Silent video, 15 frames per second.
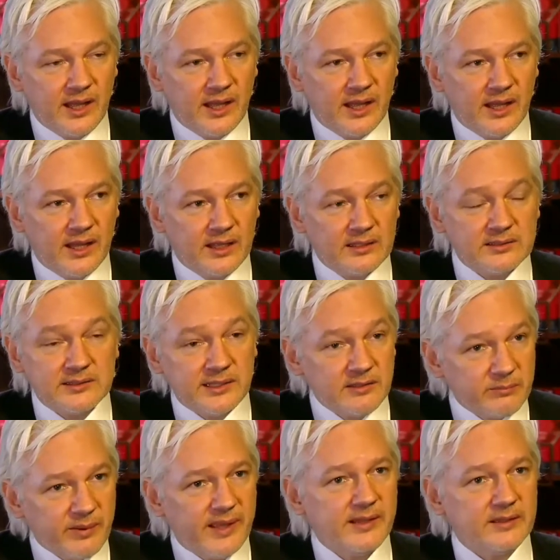
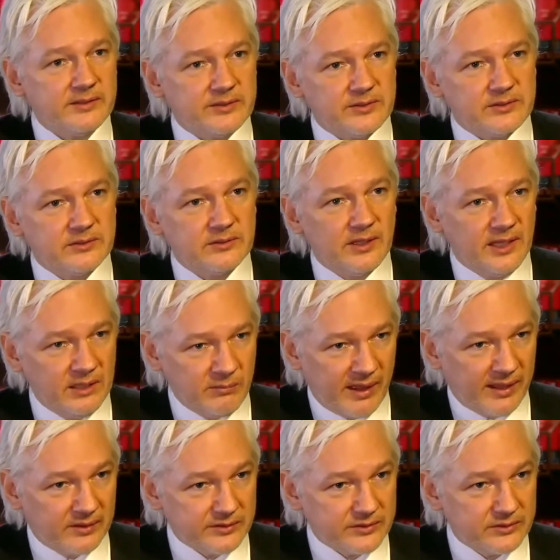Sarah Palin's
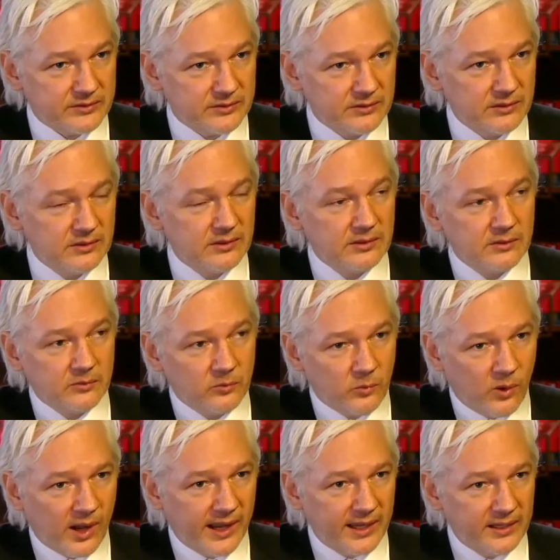emails.
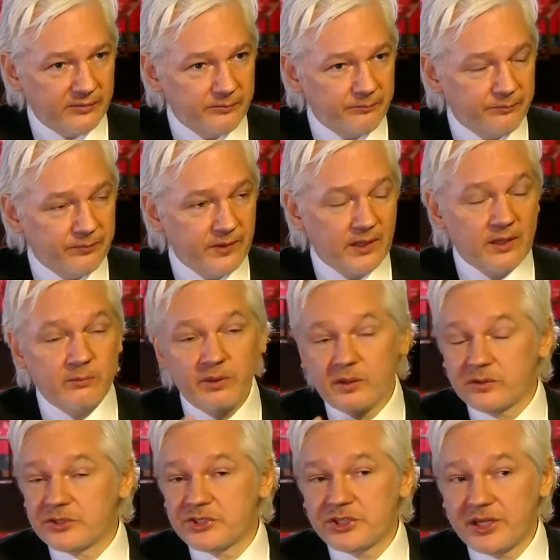Why?
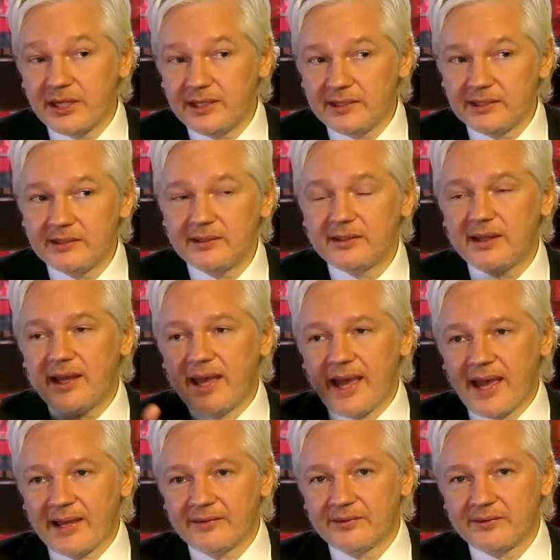Because she
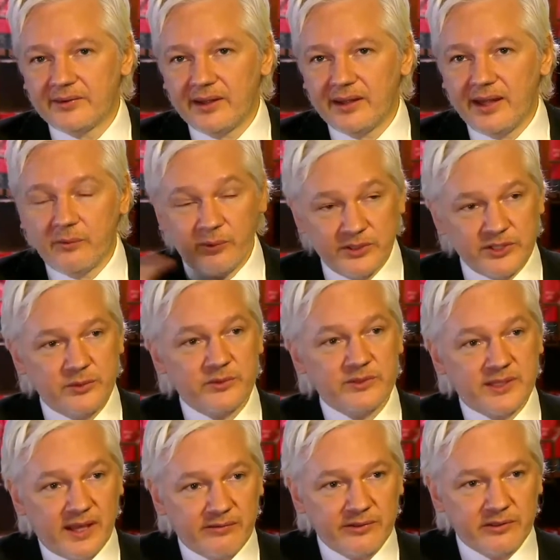had, when she was
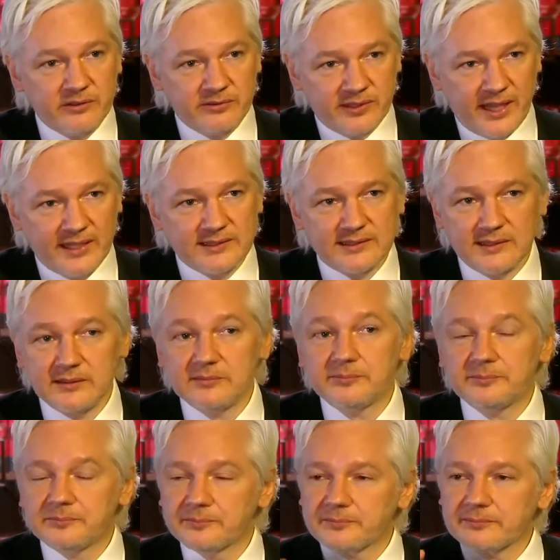governor of Alaska,
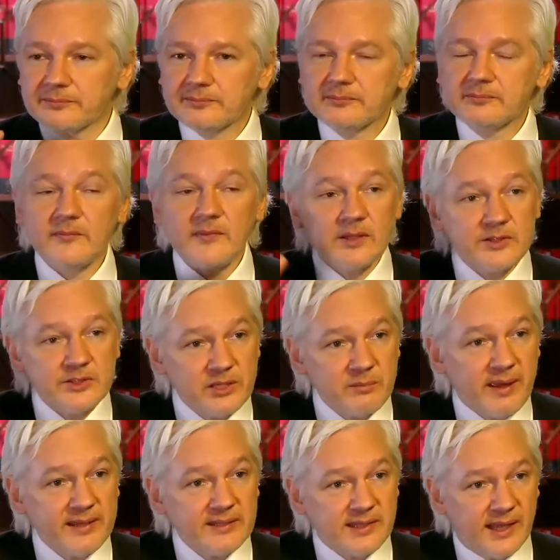she
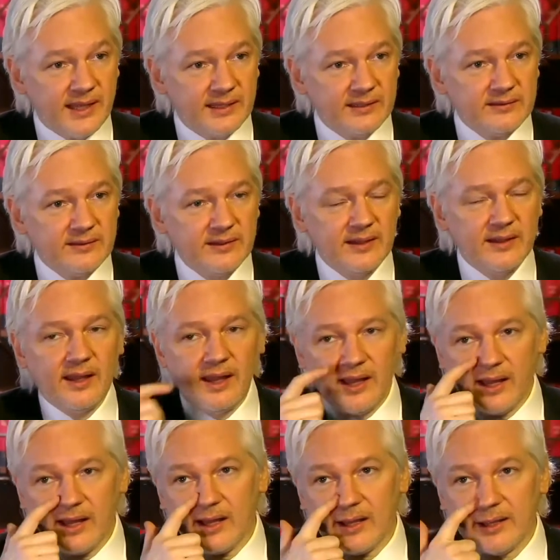maintained
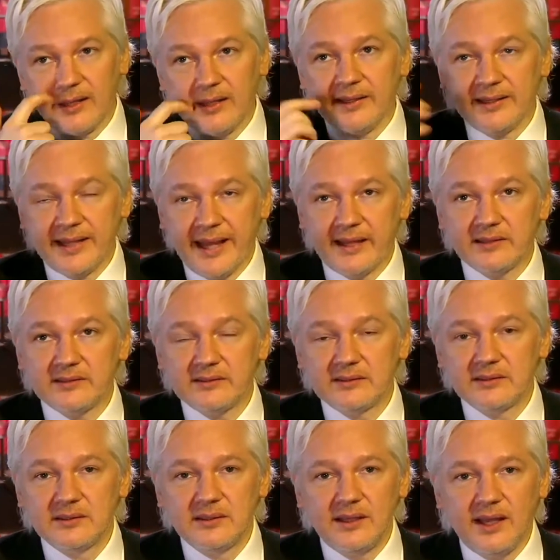an account
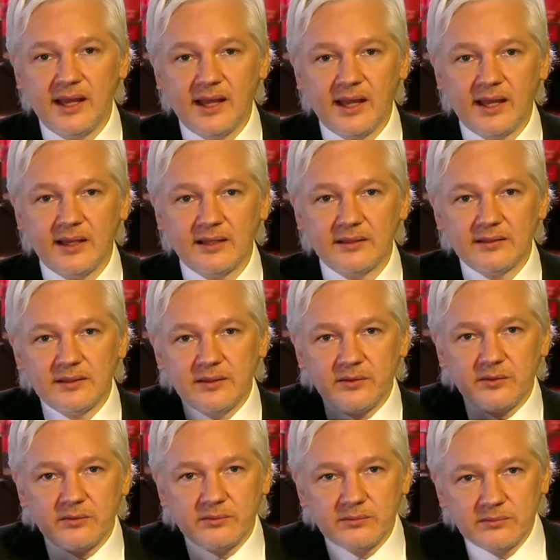
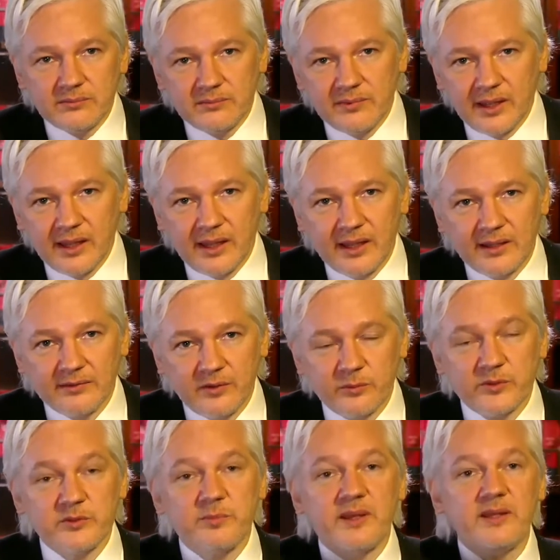that
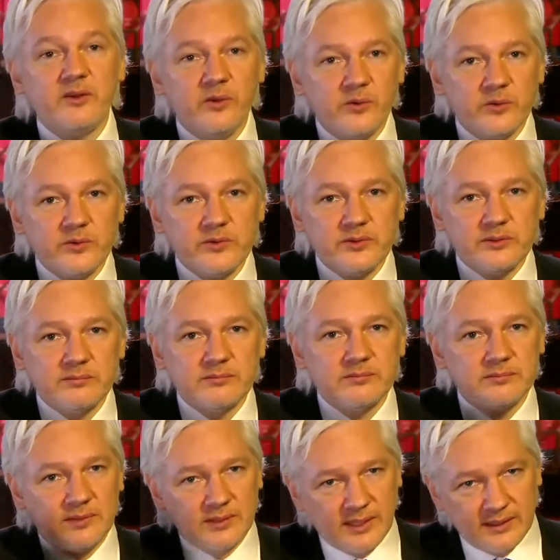was being used,
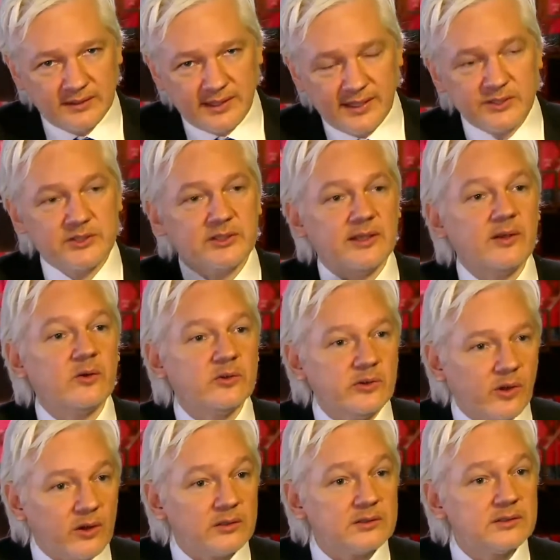intentionally or
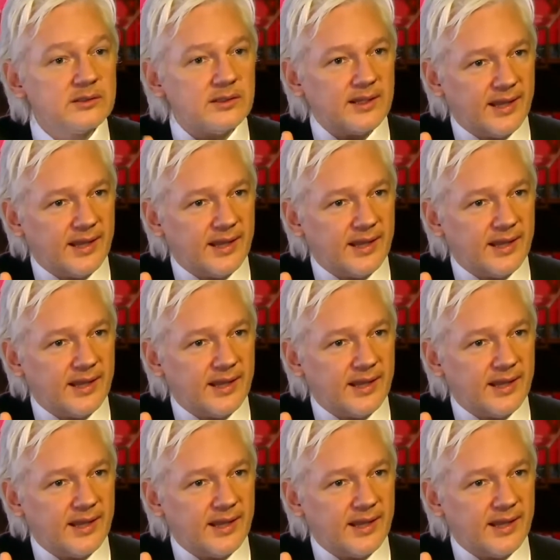not,